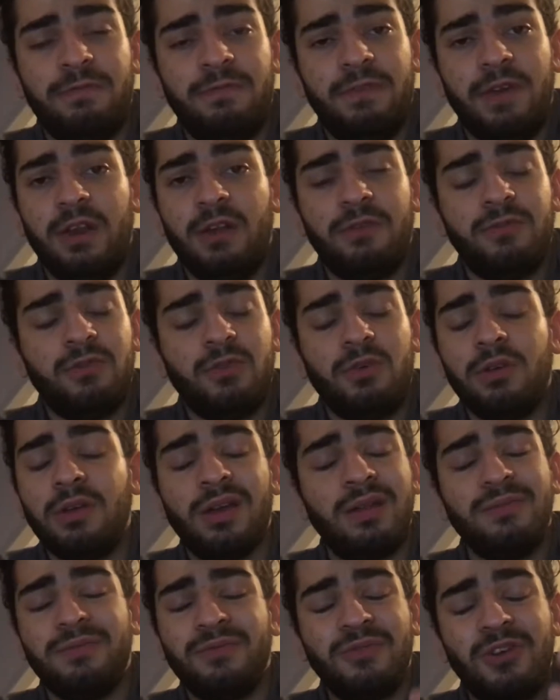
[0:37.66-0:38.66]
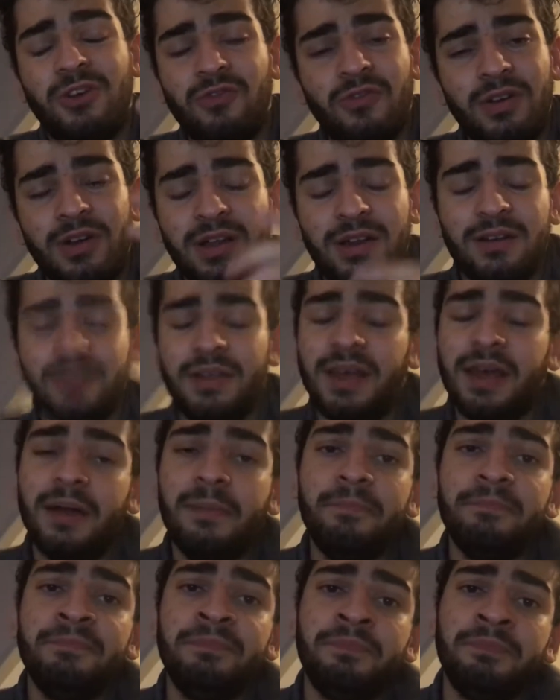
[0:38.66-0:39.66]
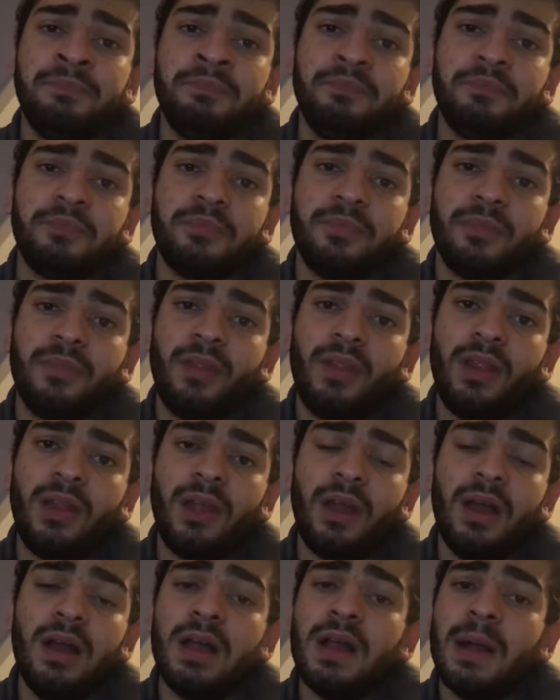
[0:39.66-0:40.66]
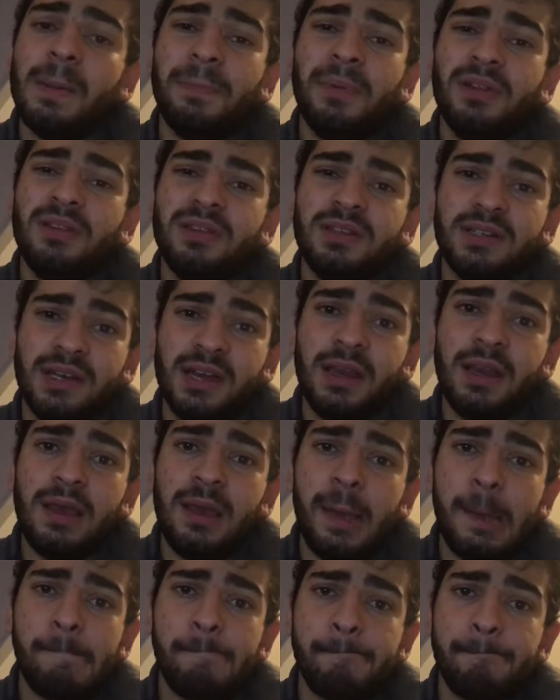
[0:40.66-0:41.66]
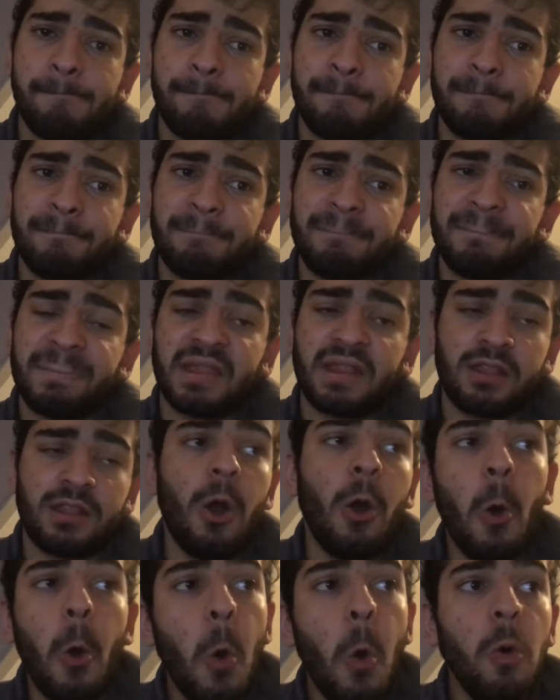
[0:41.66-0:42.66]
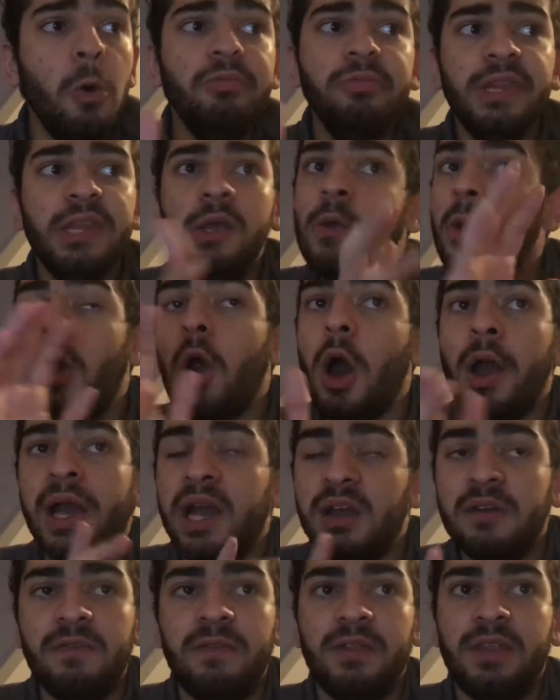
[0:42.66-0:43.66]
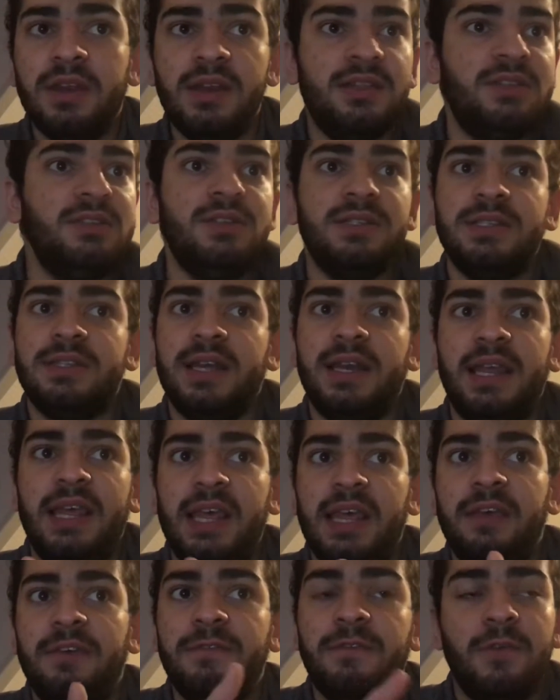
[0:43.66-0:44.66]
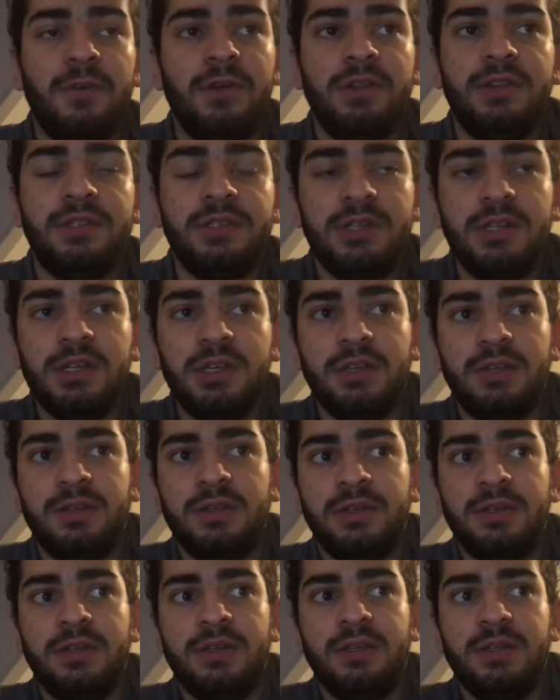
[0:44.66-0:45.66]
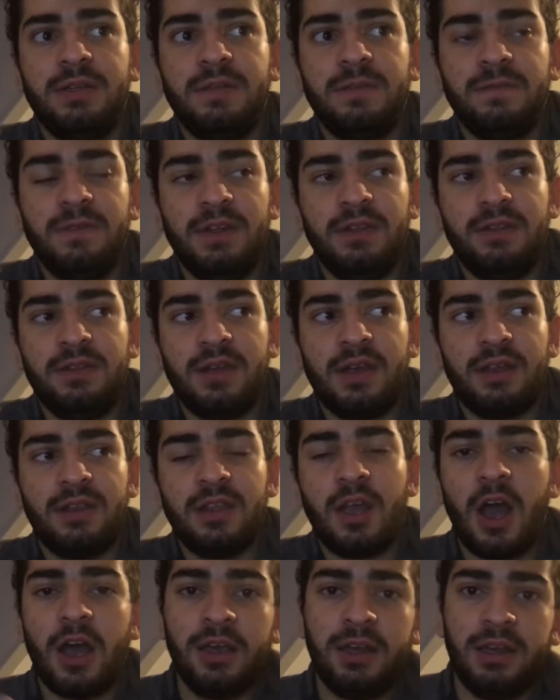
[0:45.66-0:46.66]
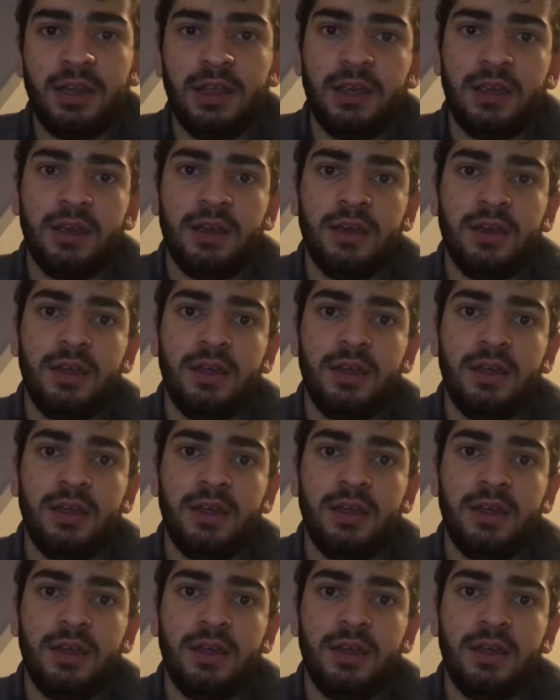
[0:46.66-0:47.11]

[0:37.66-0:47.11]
feet of torque and whatever that, yeah, but really the whole new car and everything is just an E43 with a tiny